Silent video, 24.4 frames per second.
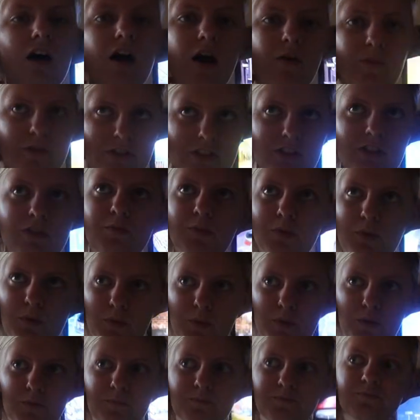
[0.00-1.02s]
I went to the
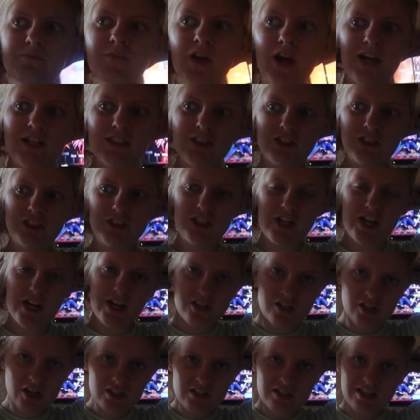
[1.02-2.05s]
pool. I
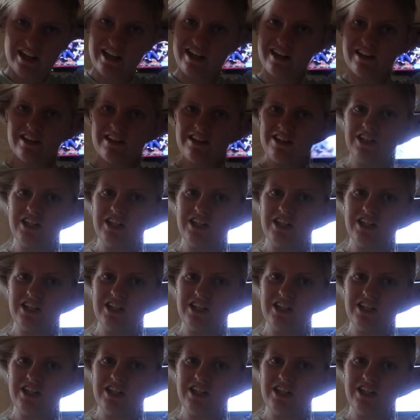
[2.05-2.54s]
just got out of the